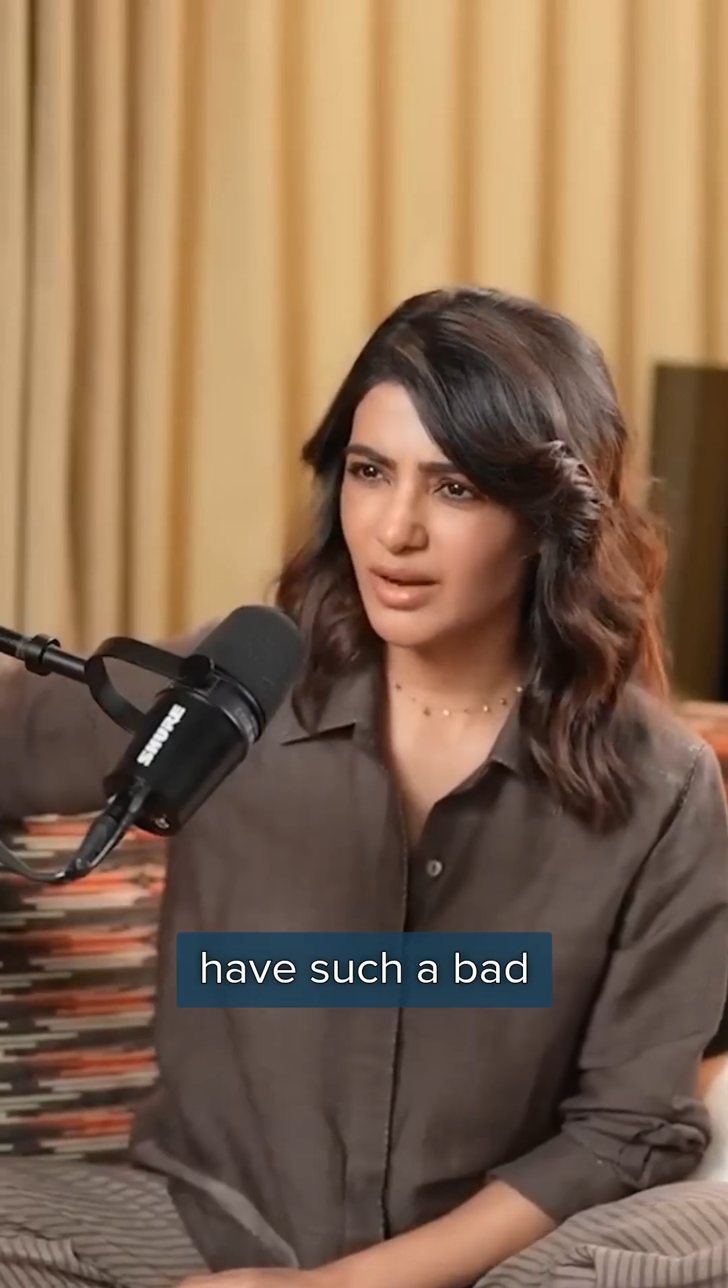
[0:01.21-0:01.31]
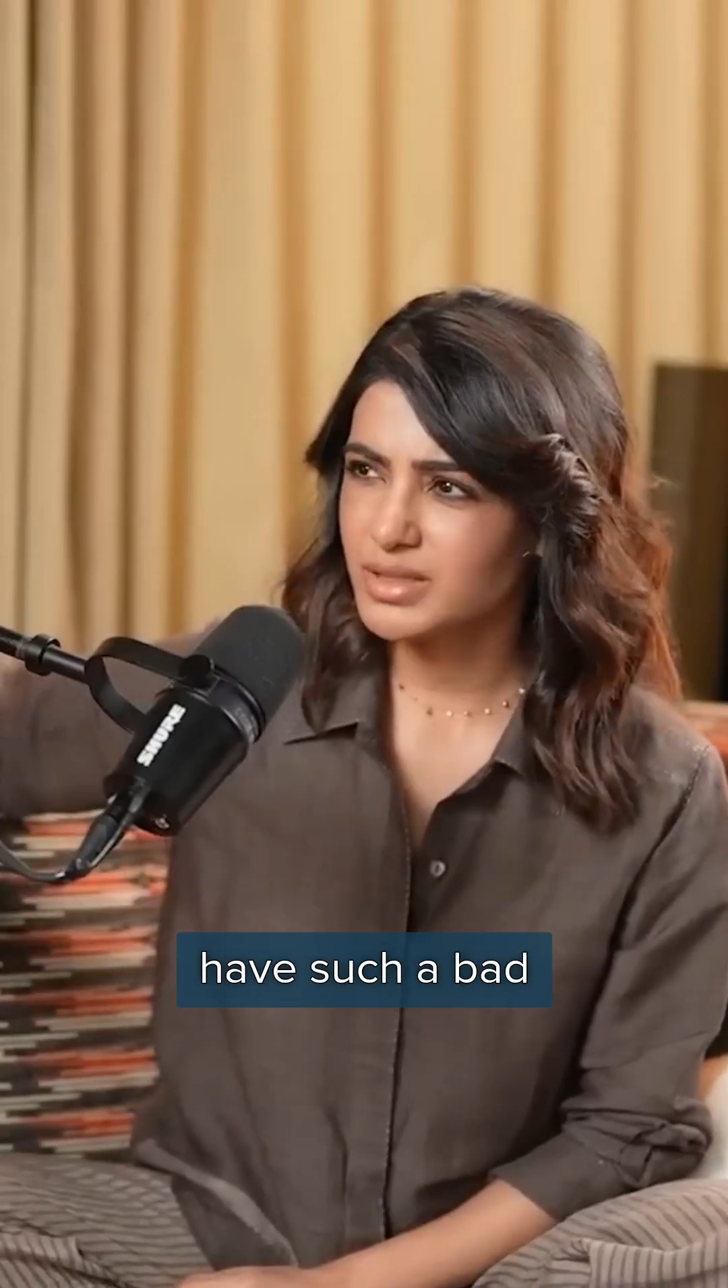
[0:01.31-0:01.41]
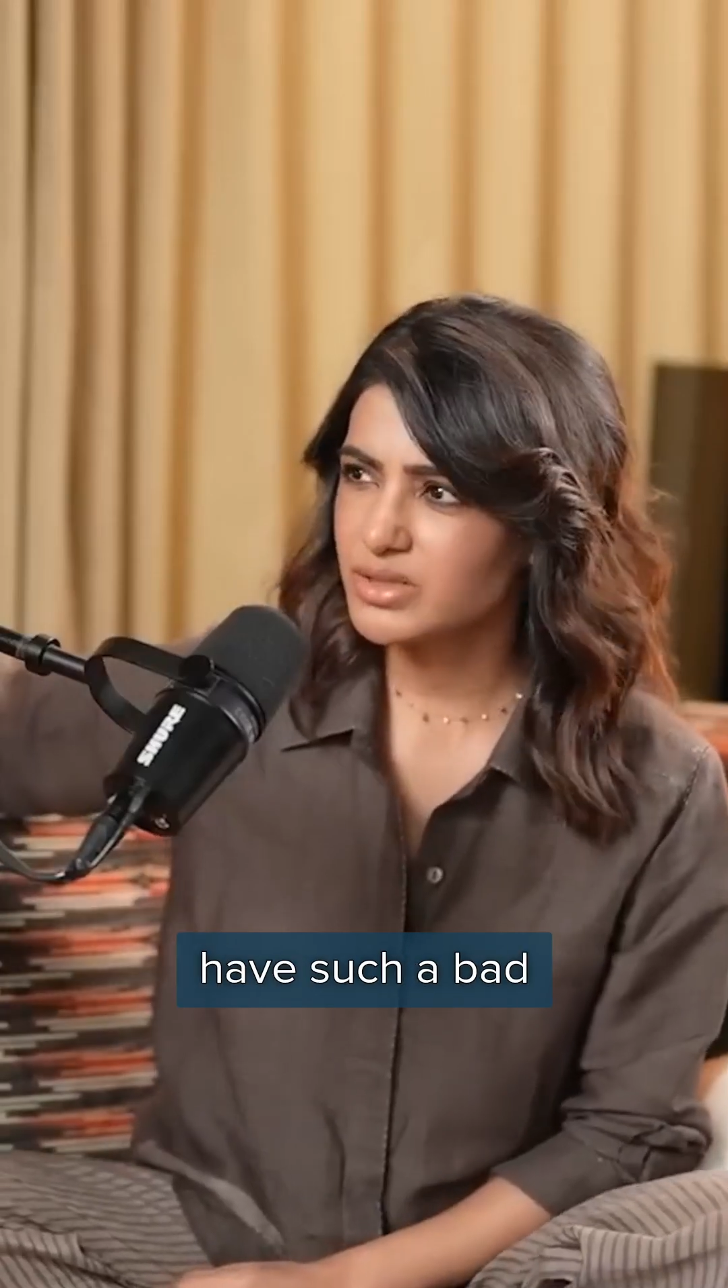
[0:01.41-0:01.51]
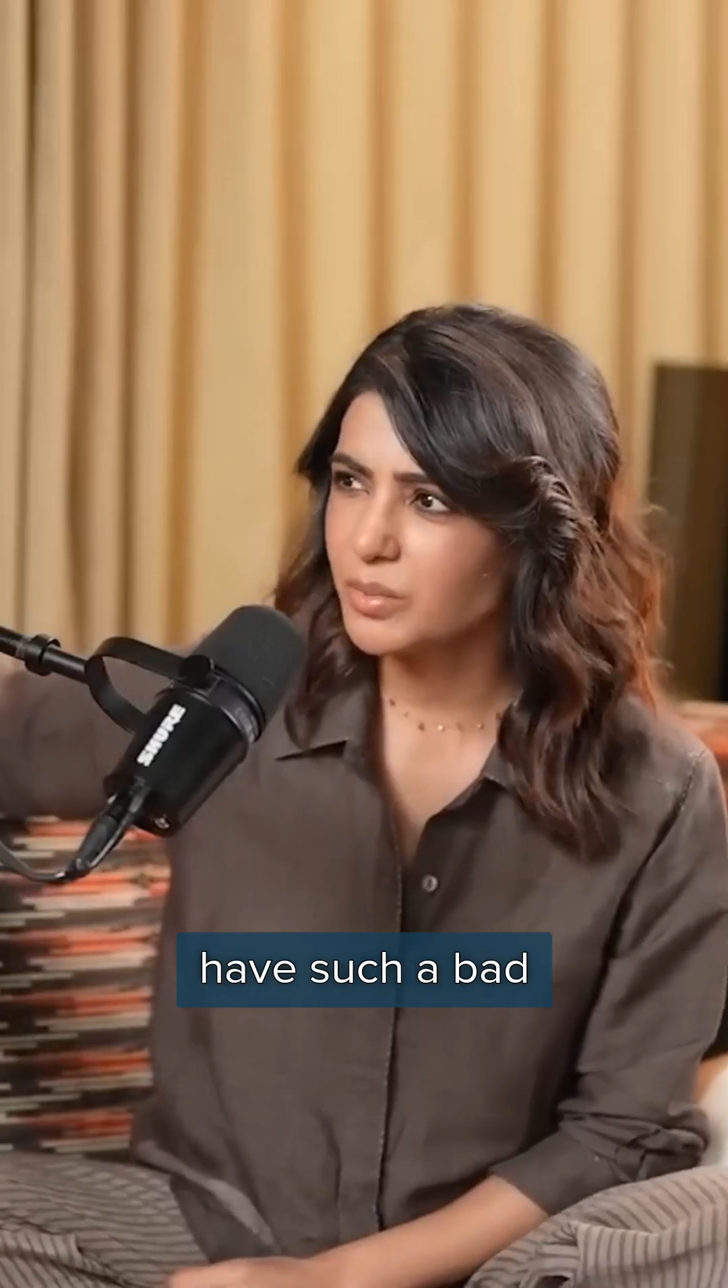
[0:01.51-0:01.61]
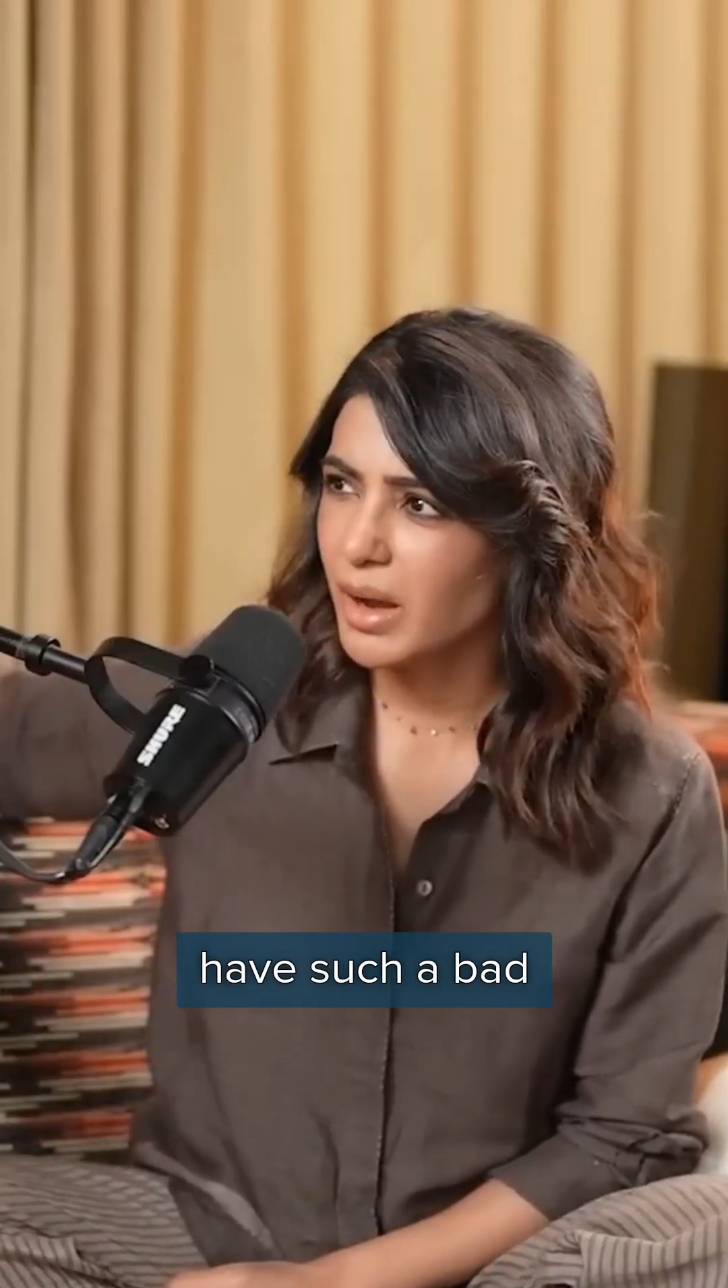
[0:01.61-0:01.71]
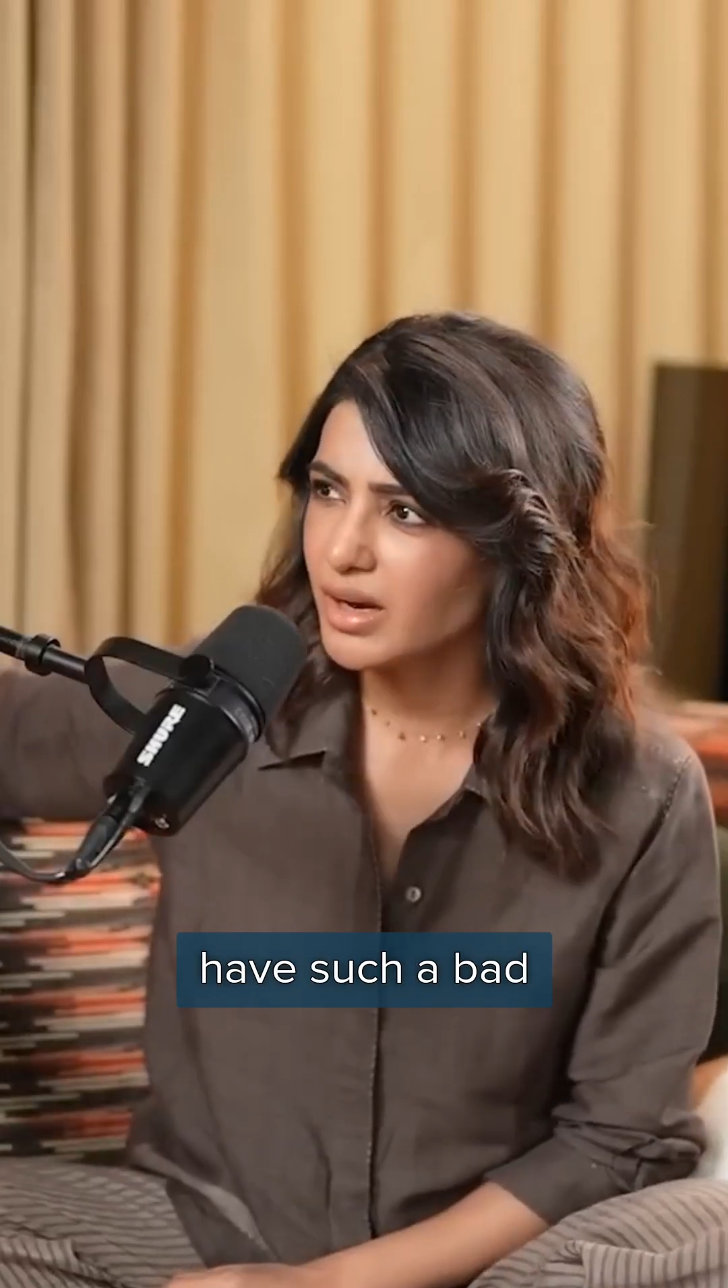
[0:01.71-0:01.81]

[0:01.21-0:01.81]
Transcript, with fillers: have such a